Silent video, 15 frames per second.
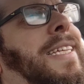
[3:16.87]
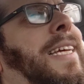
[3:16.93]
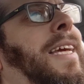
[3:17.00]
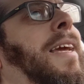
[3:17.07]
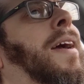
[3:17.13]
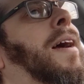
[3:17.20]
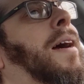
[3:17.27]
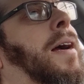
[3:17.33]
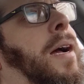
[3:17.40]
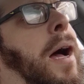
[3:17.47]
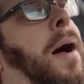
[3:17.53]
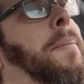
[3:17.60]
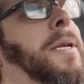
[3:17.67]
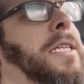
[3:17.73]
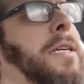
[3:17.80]
D
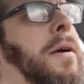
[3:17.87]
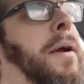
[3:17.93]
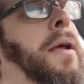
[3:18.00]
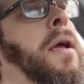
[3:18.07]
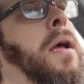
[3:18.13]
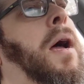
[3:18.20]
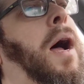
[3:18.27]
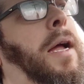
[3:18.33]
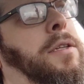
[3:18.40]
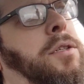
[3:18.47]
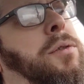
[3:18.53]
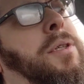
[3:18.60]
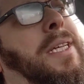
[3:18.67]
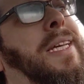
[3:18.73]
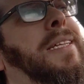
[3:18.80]
commentary. I
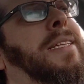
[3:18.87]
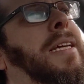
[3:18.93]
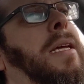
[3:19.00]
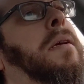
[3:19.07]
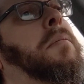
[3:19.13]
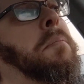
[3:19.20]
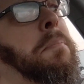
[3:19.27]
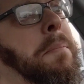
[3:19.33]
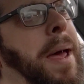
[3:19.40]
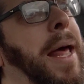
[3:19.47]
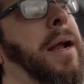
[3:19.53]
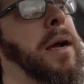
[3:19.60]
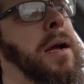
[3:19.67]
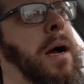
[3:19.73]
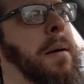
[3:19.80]
do D and D
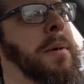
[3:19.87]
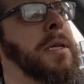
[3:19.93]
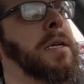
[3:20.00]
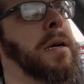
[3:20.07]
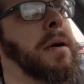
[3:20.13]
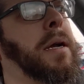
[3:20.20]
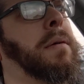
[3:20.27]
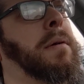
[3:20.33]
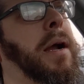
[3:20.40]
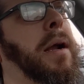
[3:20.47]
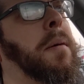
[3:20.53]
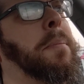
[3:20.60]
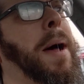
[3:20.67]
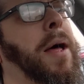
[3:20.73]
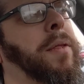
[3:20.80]
meta commentary, right?
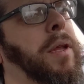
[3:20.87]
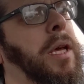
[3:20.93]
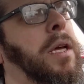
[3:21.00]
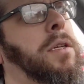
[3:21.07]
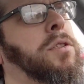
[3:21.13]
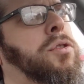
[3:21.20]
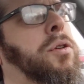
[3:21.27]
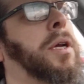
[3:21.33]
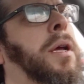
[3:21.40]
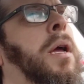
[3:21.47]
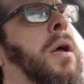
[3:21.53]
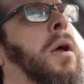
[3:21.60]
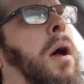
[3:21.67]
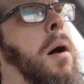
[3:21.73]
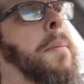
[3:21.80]
About the industry,
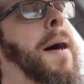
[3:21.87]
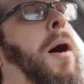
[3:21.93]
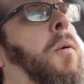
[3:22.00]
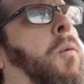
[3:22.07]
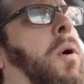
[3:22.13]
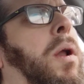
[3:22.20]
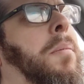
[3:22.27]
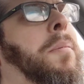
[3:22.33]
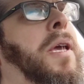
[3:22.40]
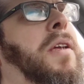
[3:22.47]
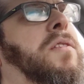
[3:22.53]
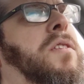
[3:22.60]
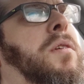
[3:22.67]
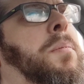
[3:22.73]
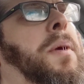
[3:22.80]
about what it
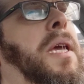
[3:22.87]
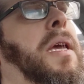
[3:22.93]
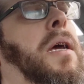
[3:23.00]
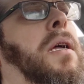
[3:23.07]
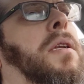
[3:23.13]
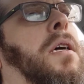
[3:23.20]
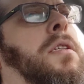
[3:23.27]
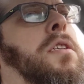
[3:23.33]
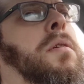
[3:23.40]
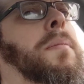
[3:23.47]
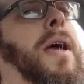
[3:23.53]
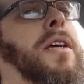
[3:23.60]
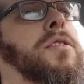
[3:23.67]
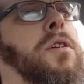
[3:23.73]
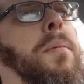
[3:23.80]
means to be a dungeon
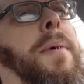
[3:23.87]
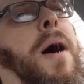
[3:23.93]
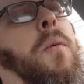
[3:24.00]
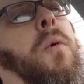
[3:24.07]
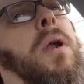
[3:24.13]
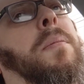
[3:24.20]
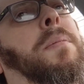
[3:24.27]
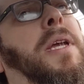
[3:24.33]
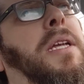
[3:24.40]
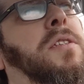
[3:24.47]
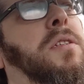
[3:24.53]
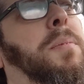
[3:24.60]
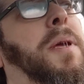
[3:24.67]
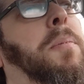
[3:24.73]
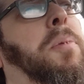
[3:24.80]
master, about what it
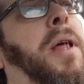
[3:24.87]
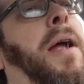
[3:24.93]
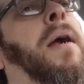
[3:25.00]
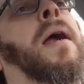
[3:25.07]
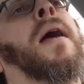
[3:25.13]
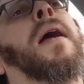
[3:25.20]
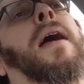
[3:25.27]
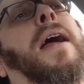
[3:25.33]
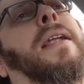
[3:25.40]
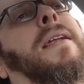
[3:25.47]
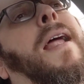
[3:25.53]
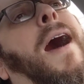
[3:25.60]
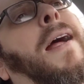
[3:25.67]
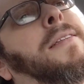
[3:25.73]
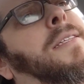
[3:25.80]
means to be a player, and
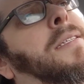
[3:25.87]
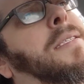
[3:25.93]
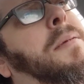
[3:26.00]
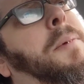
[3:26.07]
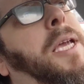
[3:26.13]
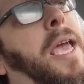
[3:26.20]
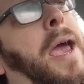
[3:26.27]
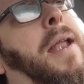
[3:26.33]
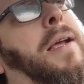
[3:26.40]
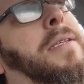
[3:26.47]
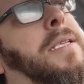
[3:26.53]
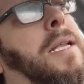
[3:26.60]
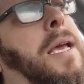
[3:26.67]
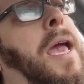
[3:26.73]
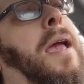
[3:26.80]
not just the
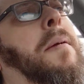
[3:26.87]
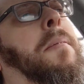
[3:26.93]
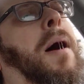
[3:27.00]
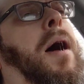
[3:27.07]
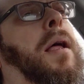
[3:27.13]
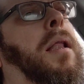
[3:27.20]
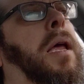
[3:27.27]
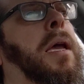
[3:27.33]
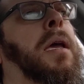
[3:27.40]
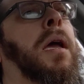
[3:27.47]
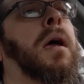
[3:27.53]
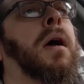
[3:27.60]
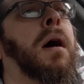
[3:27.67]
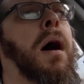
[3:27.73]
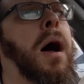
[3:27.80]
mechanics of the game. Like,
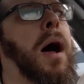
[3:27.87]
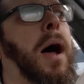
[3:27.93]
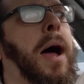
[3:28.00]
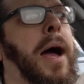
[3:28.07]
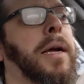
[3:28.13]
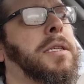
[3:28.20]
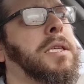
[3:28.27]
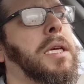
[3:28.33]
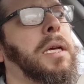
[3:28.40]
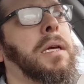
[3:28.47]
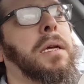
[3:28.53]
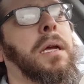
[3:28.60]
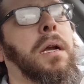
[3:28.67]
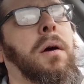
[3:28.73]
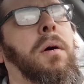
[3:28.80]
actually,
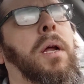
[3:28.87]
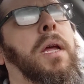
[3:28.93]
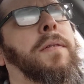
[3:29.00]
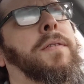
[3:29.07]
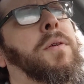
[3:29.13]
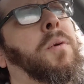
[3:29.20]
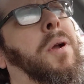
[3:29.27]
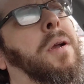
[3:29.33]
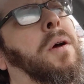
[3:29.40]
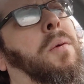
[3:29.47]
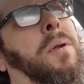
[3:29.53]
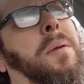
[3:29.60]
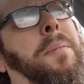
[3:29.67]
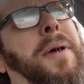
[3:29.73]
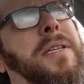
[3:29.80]
you know, if you want to know
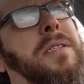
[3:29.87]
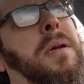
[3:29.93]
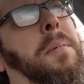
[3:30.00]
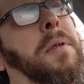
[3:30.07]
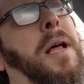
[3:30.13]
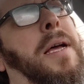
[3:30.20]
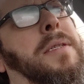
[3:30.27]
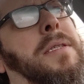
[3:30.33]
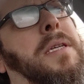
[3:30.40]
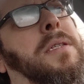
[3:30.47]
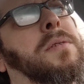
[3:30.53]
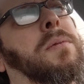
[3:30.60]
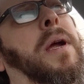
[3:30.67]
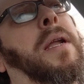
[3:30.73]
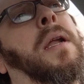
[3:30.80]
what the best subclass
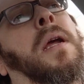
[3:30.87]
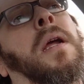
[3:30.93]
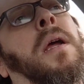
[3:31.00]
is, right?